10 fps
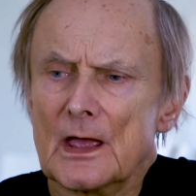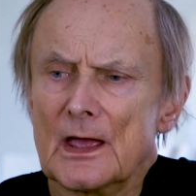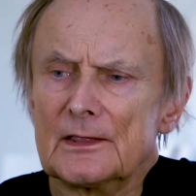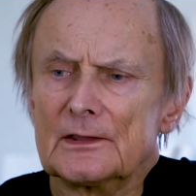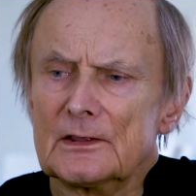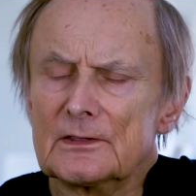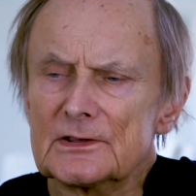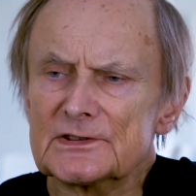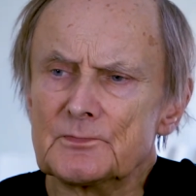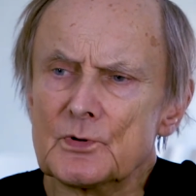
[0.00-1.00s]
And in
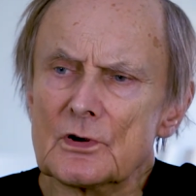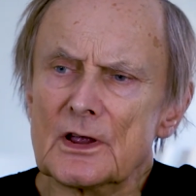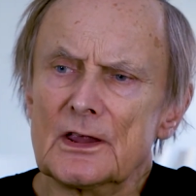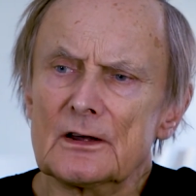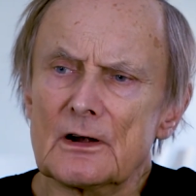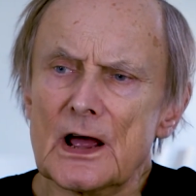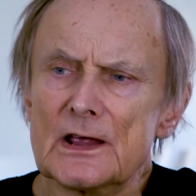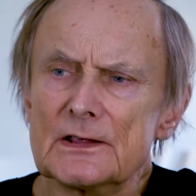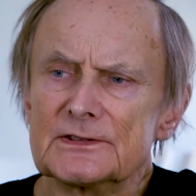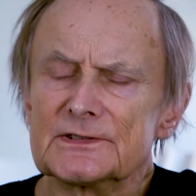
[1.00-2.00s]
this book he
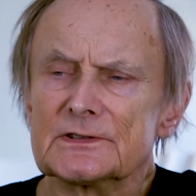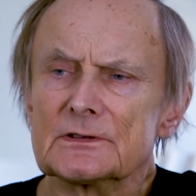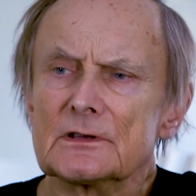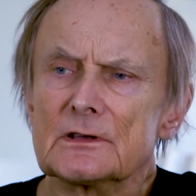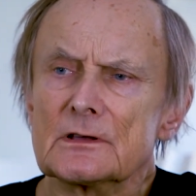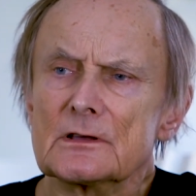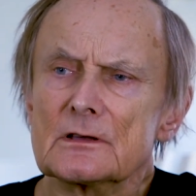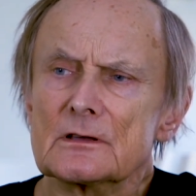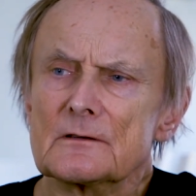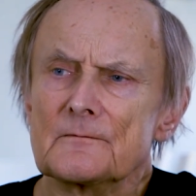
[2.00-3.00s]
writes,
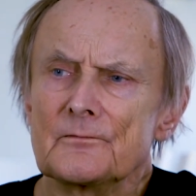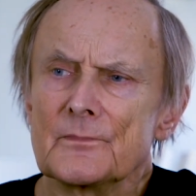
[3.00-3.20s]
uh,